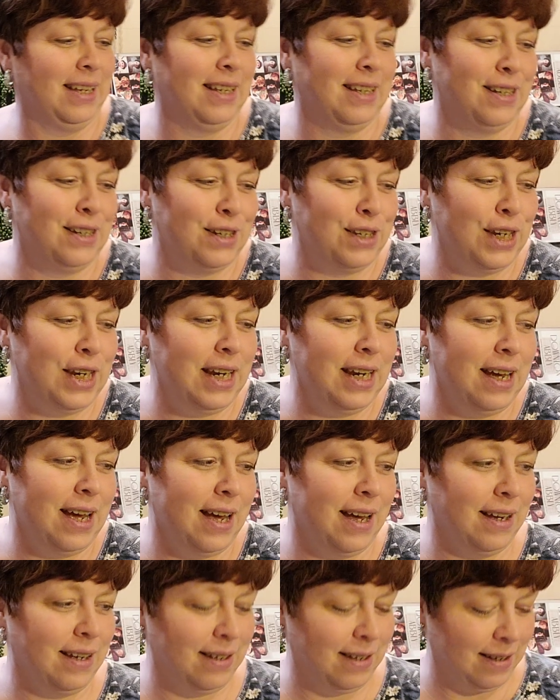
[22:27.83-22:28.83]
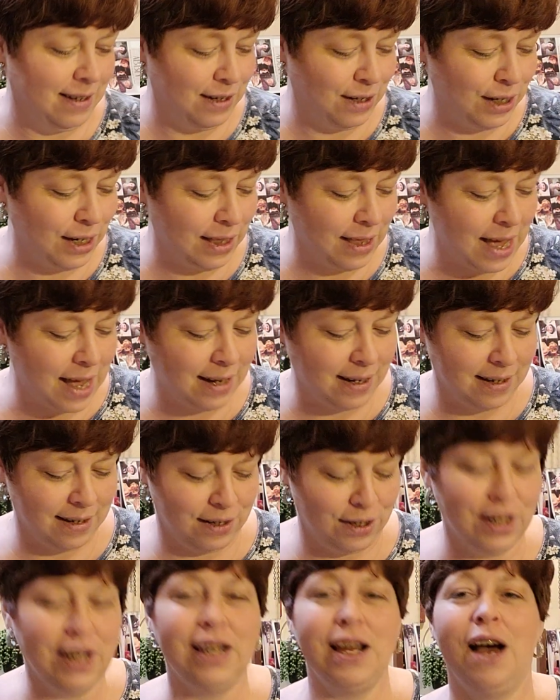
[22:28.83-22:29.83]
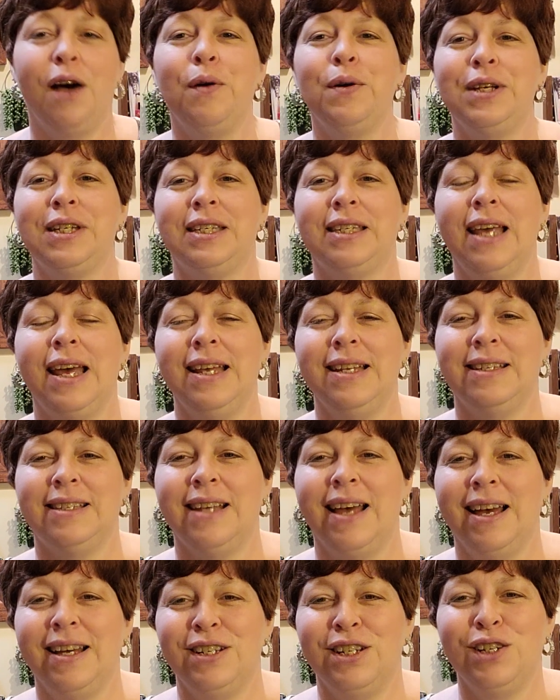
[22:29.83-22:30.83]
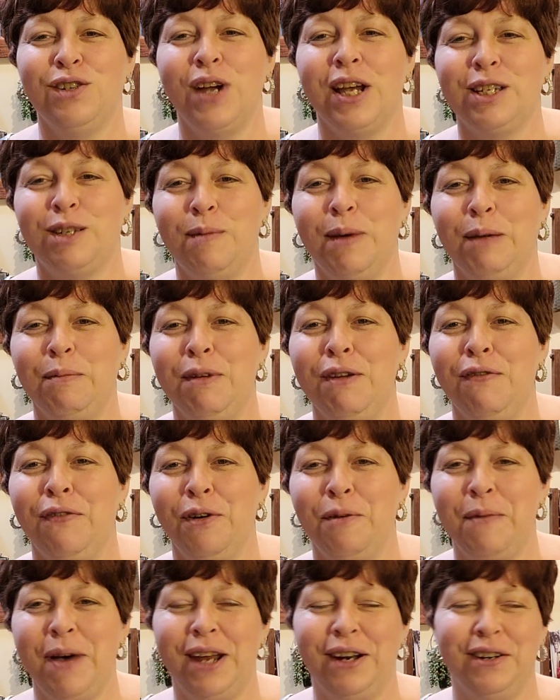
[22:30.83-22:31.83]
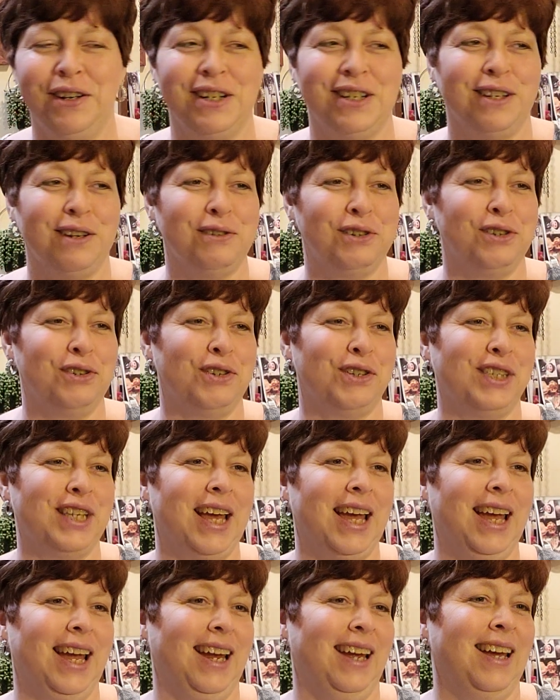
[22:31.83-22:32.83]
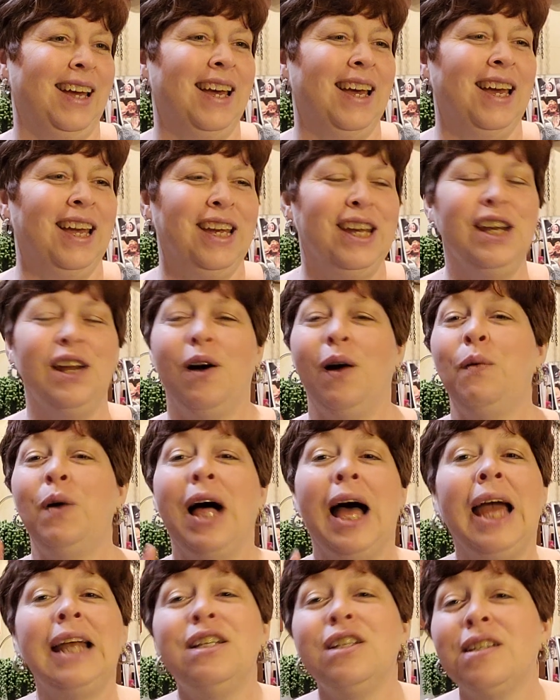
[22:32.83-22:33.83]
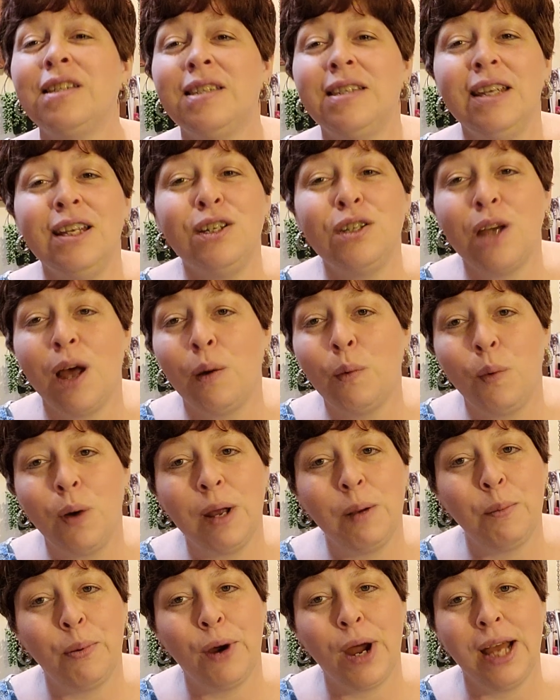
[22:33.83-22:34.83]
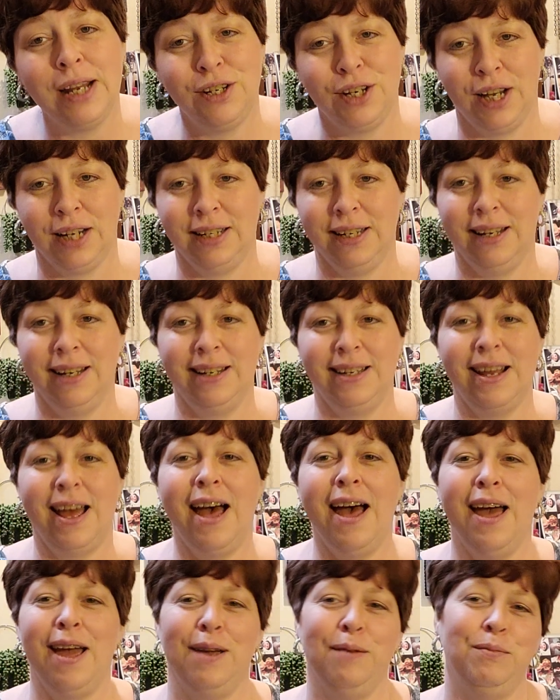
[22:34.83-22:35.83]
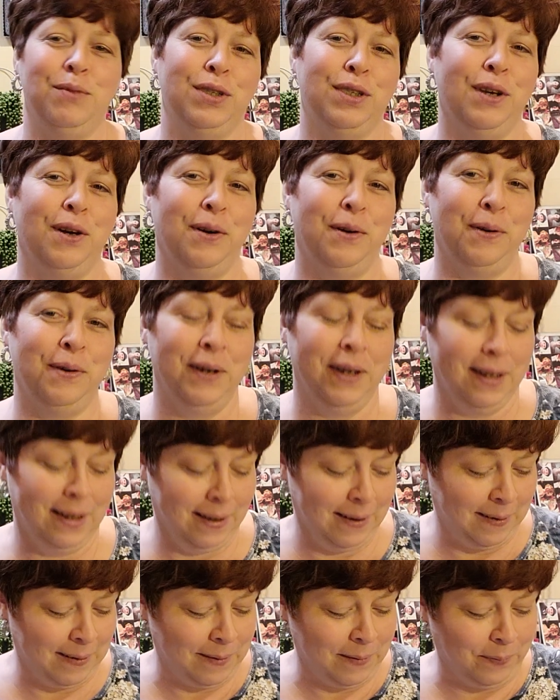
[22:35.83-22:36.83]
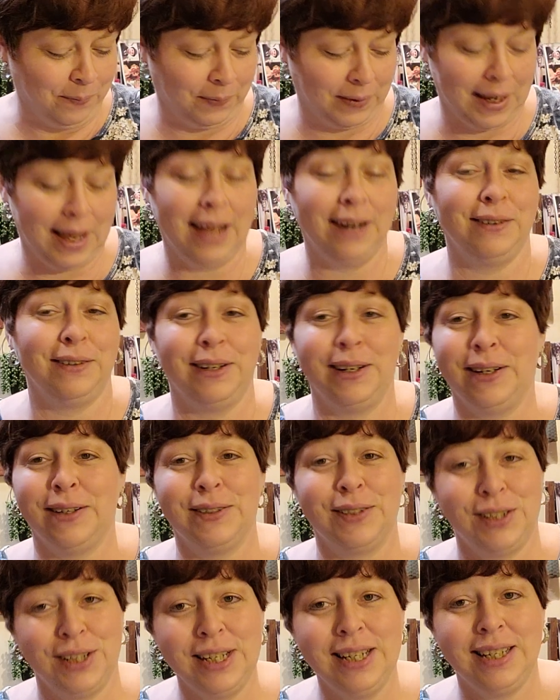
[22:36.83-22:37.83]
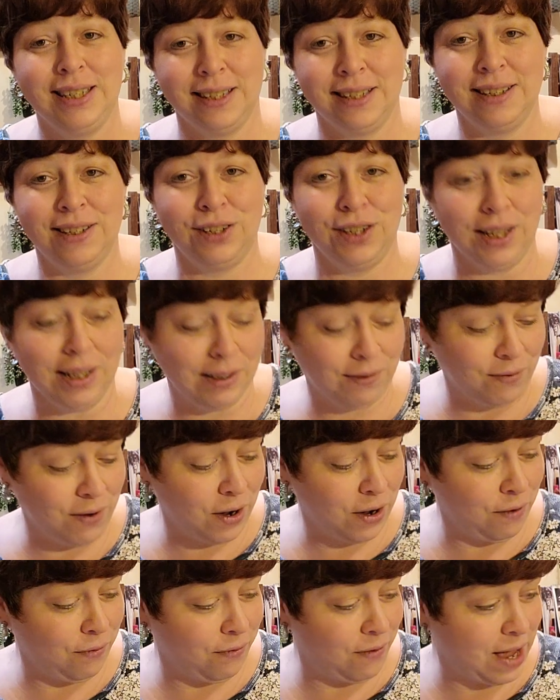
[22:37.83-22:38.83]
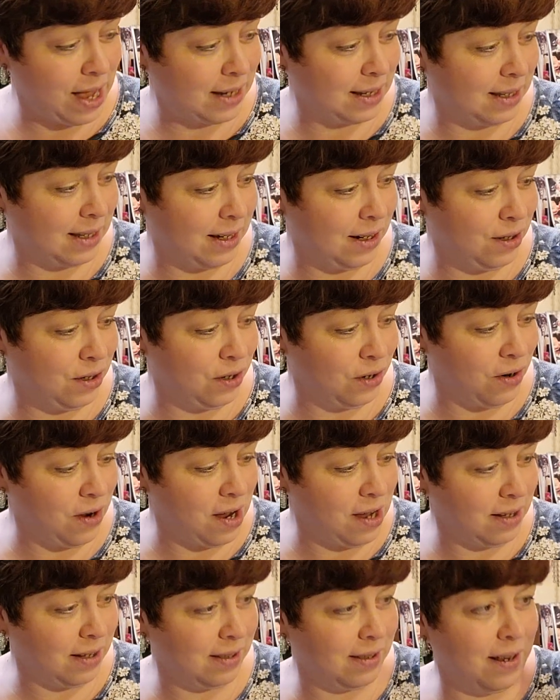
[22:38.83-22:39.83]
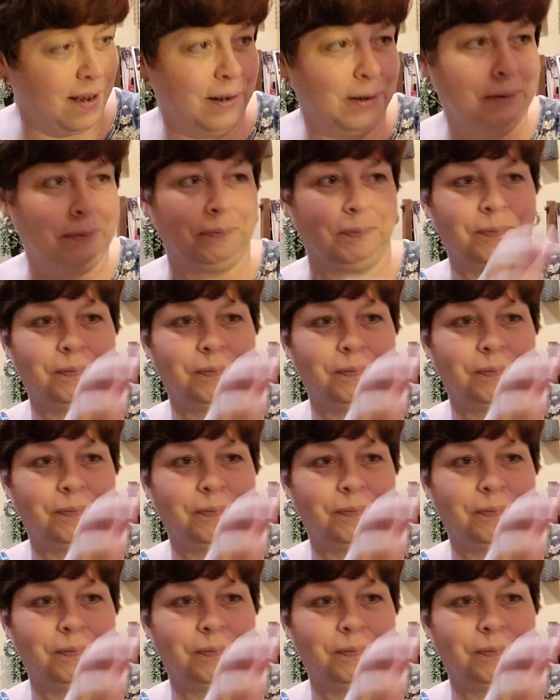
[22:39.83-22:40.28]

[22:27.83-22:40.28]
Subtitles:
She always says that. She tries to make me feel better, and so she'll say, you know, well, I just stitch on one project at a time. So I don't know. She's very fast stitcher also.